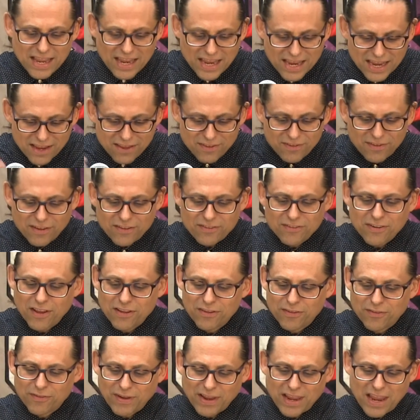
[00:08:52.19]
easy
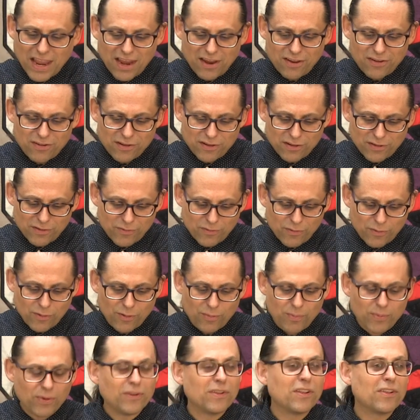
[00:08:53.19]
justifications for
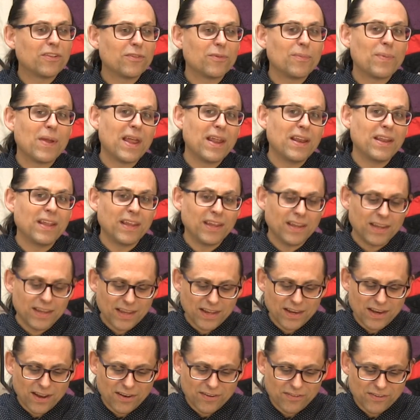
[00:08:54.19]
participating
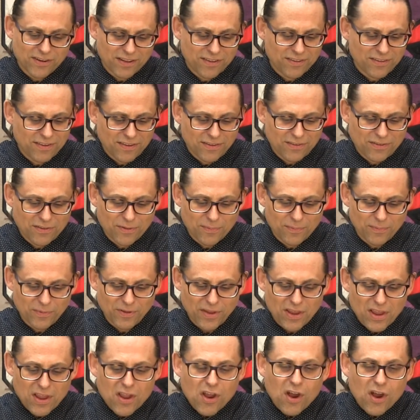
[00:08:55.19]
in unjust systems,